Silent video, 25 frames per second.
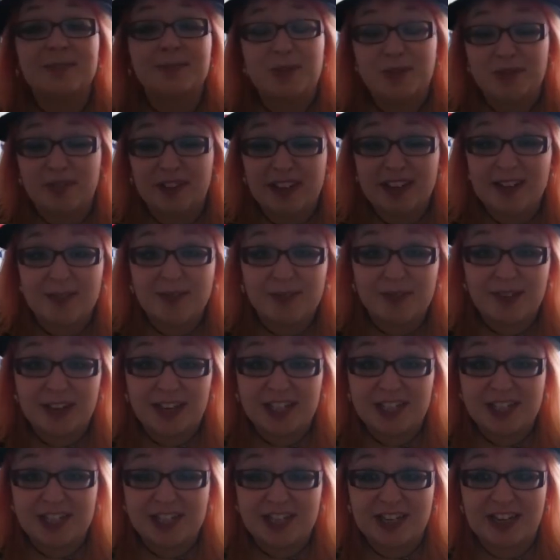can prevent
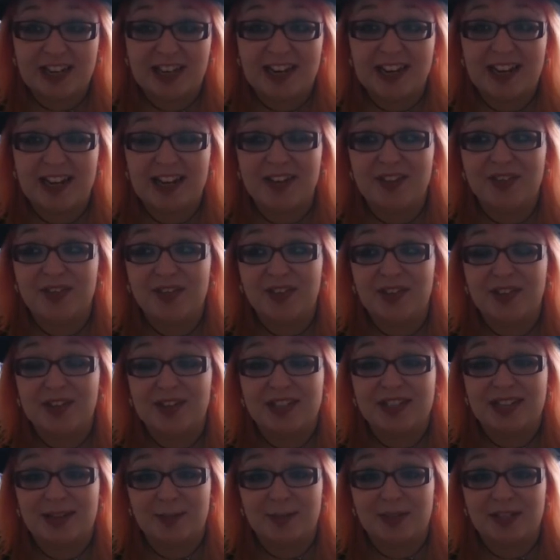infection and any
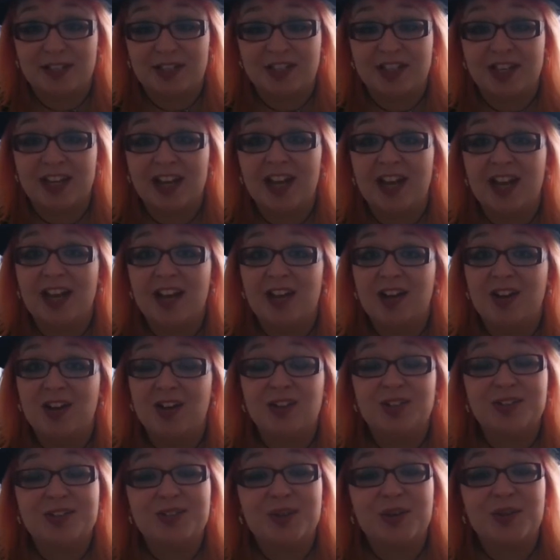further damage.
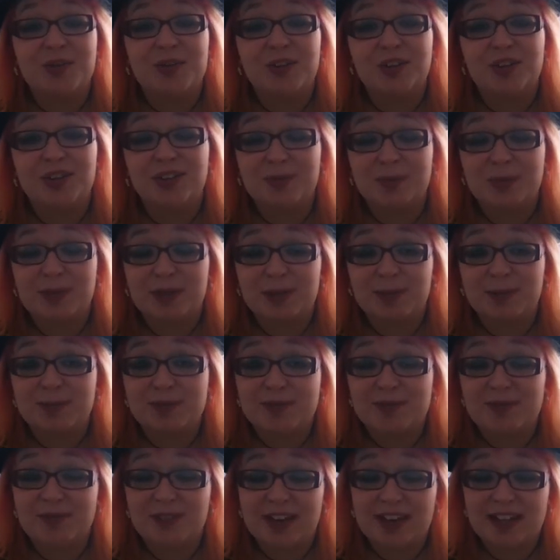Also, if a cut
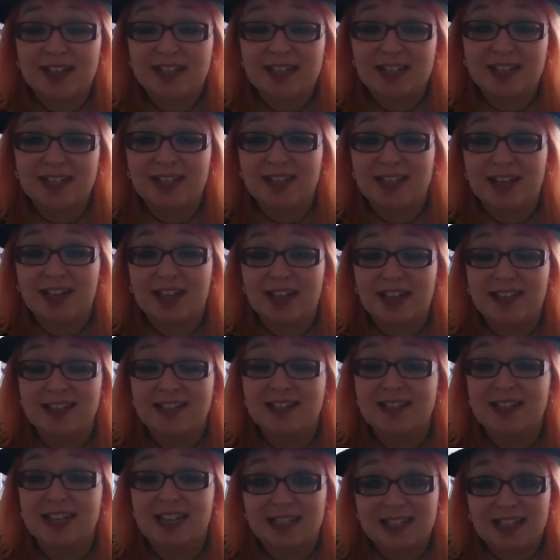becomes infected,
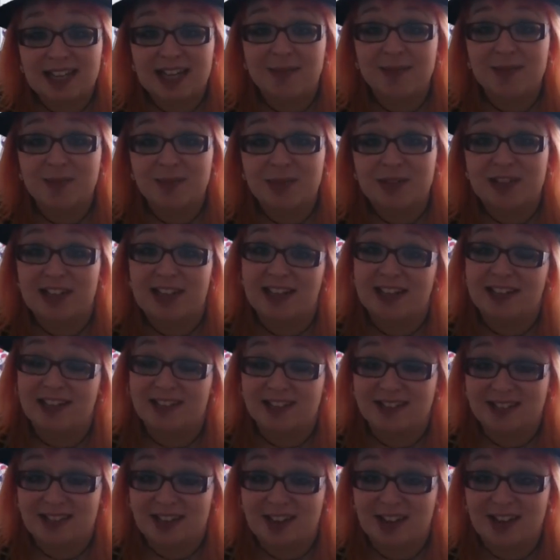it's 10 times more likely
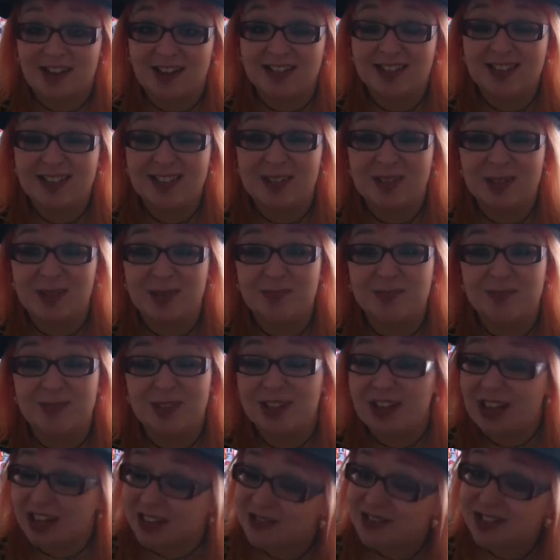to scar, so
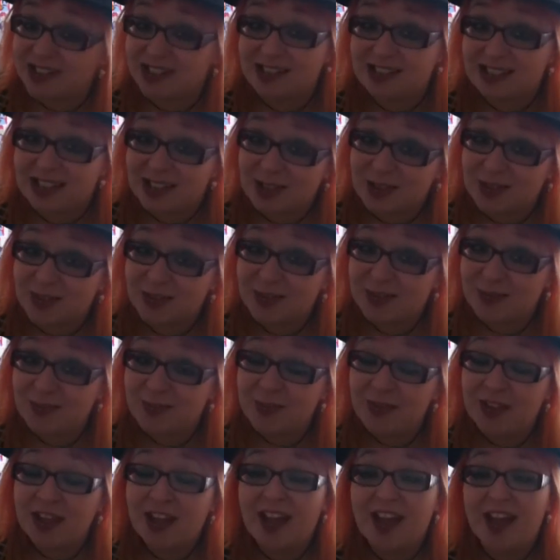look after yourself.
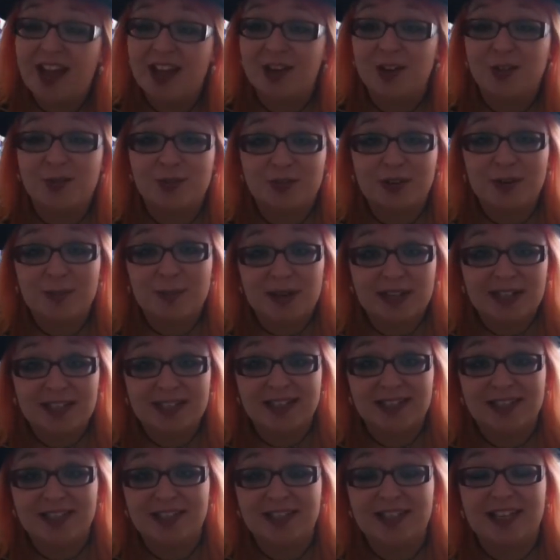Cover it
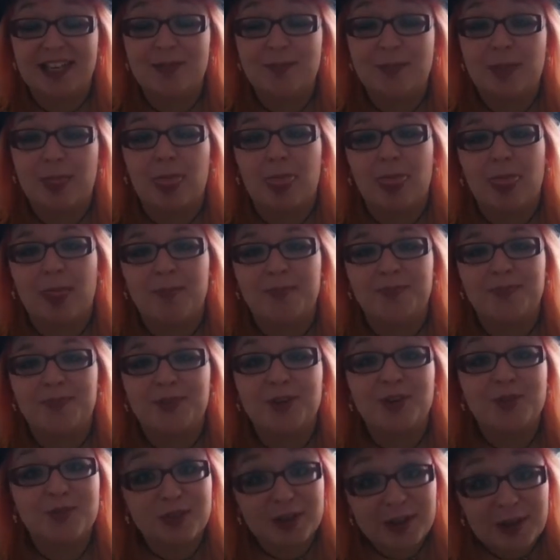
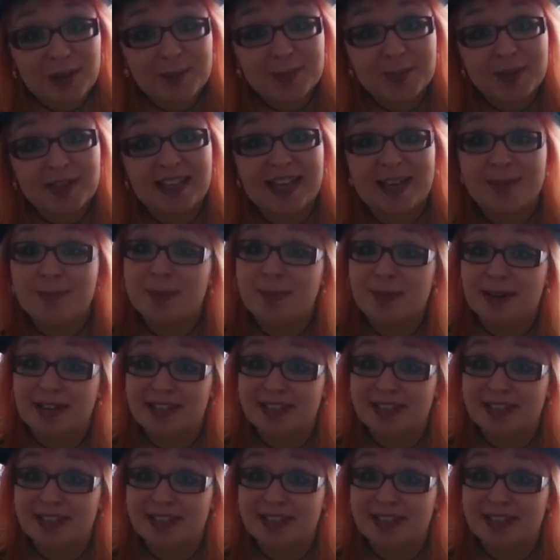cover it up and keep it